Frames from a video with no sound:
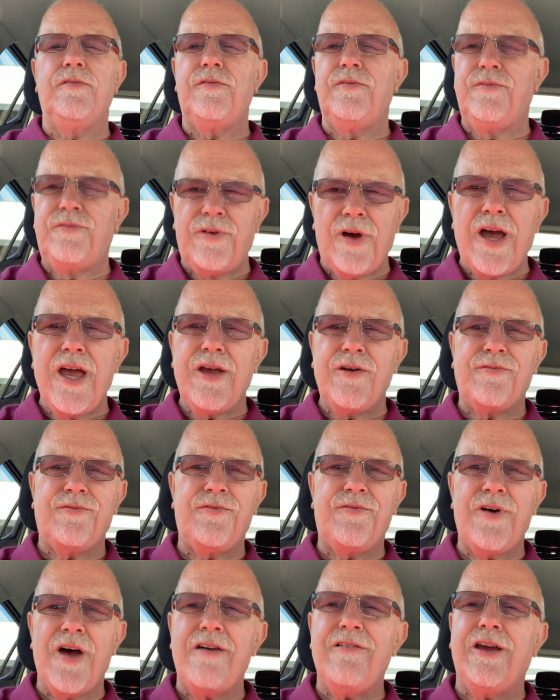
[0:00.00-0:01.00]
Very,
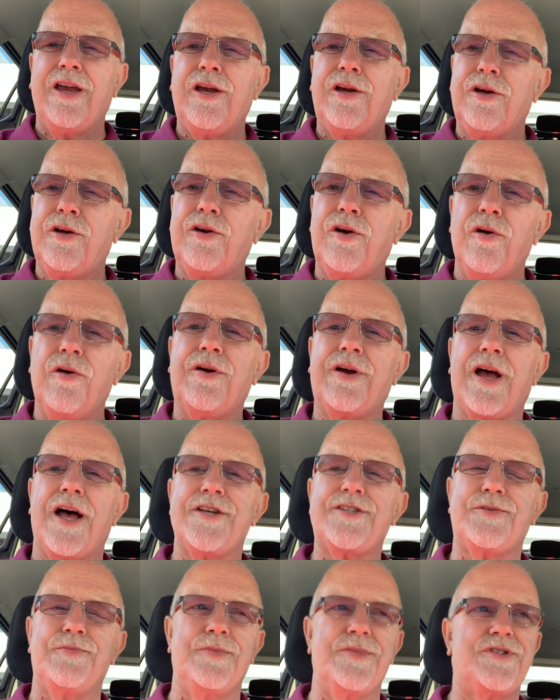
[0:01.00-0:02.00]
very good
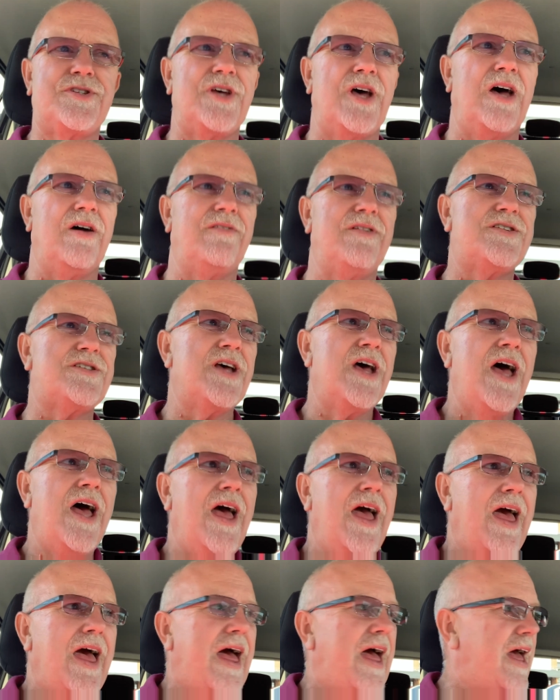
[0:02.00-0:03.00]
customer service,
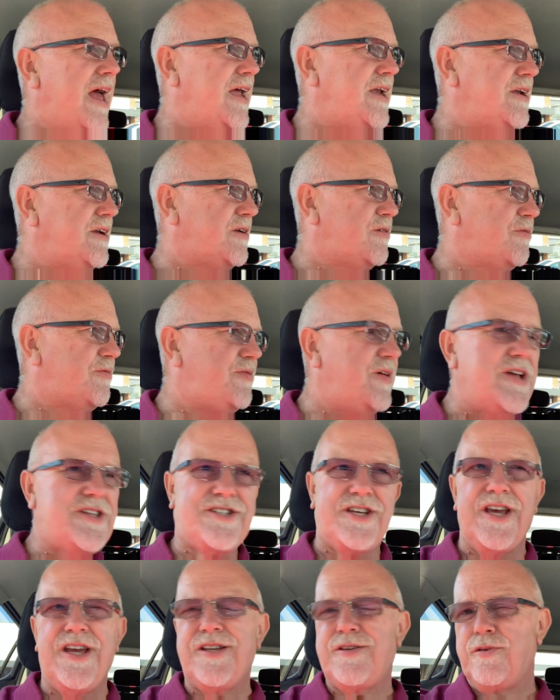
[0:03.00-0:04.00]
and
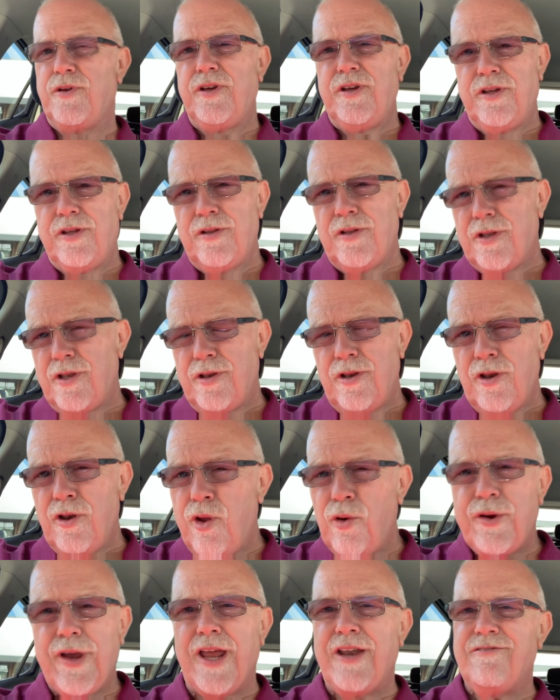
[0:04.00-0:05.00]
fitted,
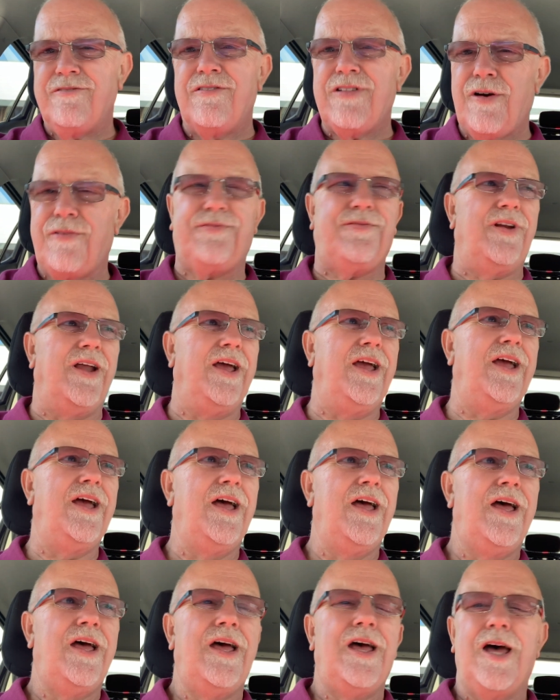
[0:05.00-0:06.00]
looking roughly
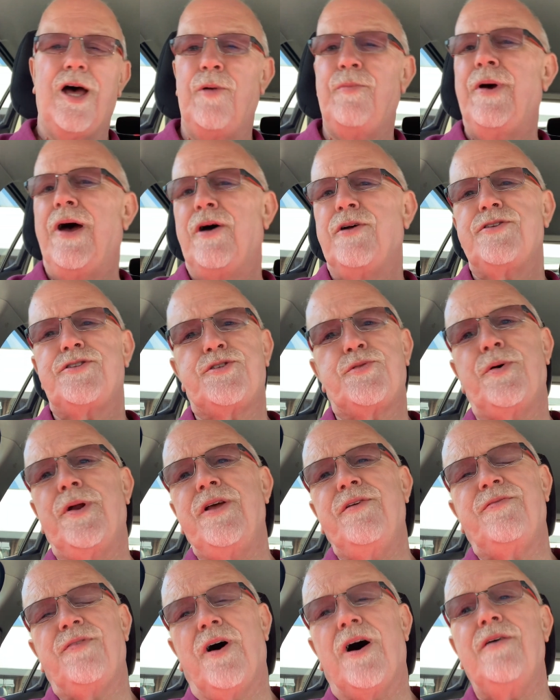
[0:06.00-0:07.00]
about
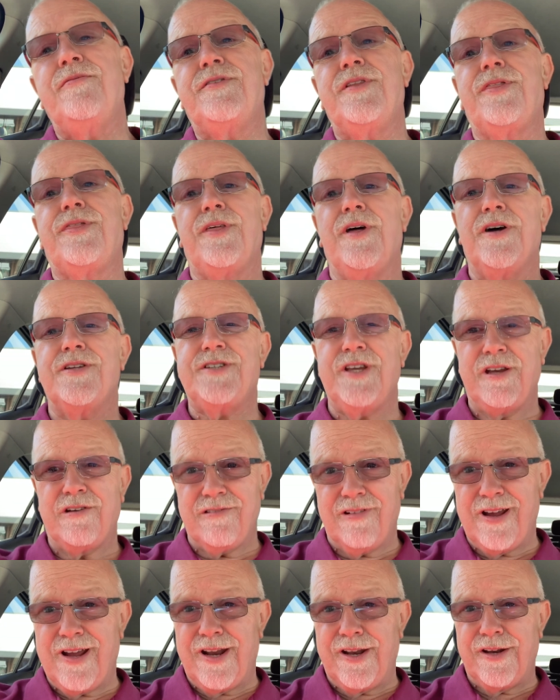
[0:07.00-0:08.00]
25 to 30
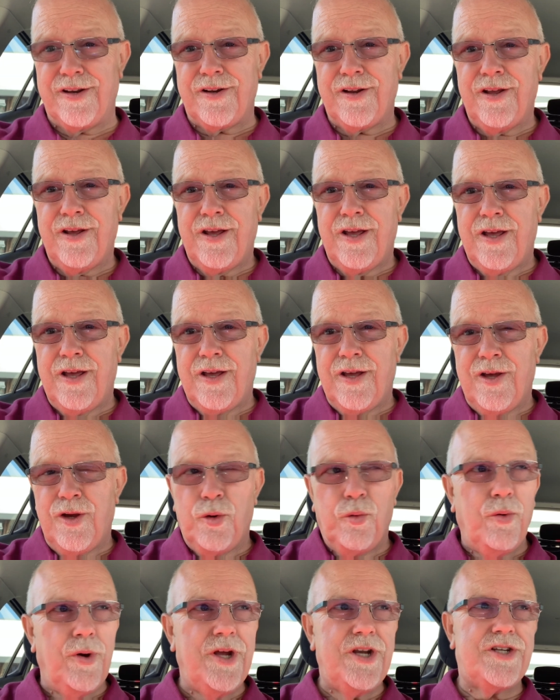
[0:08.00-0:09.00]
grand,
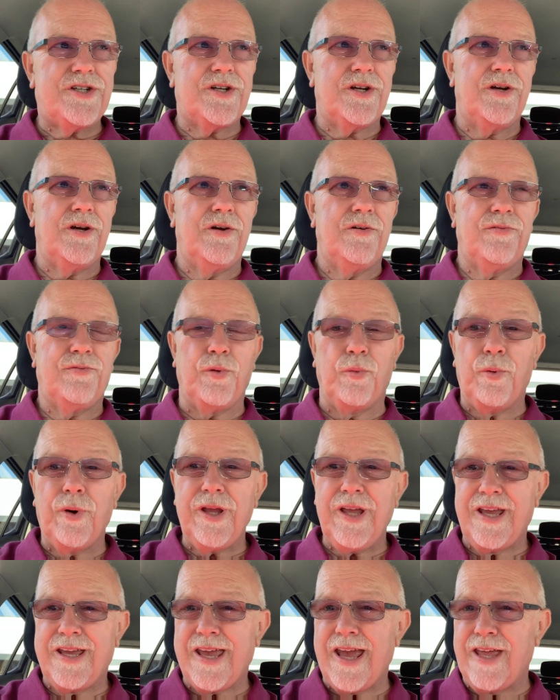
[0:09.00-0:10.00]
which for what
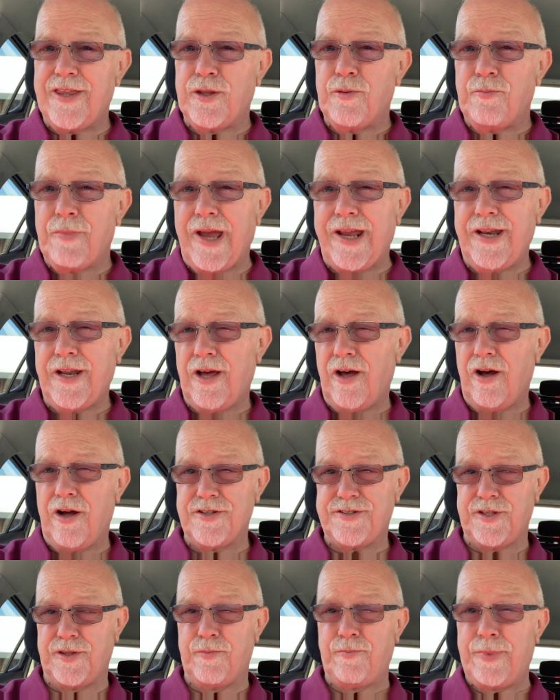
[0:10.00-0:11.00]
you get in the main
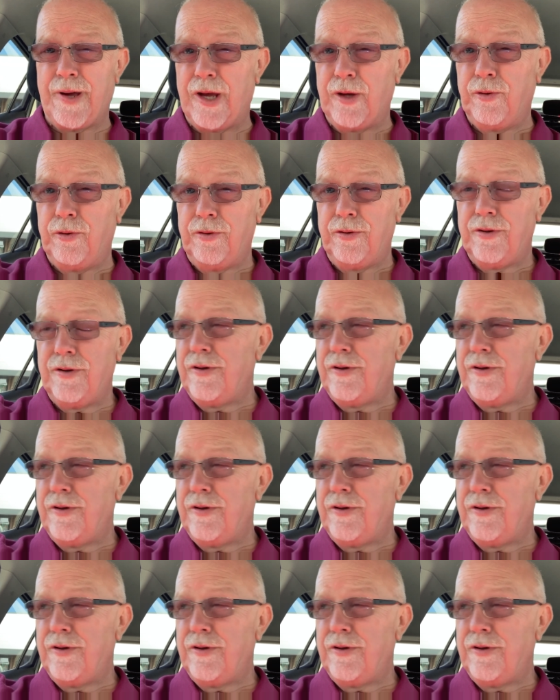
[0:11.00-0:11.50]
heart of the boat